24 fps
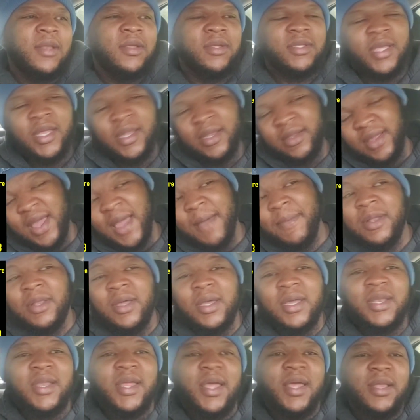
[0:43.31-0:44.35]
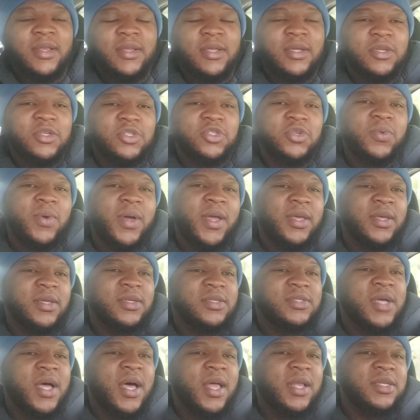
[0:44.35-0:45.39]
I've been looking at Joet
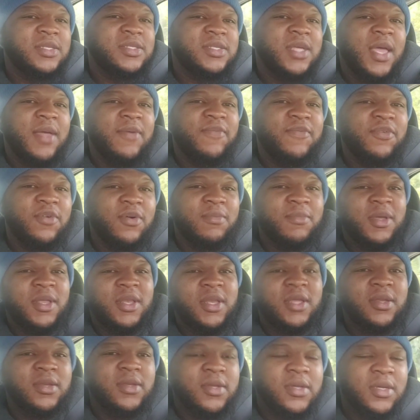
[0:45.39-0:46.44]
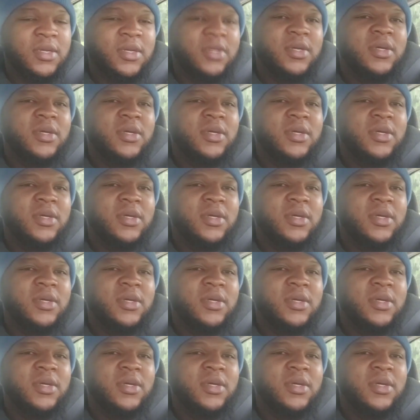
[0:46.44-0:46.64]
Gonzalez tape for a minute.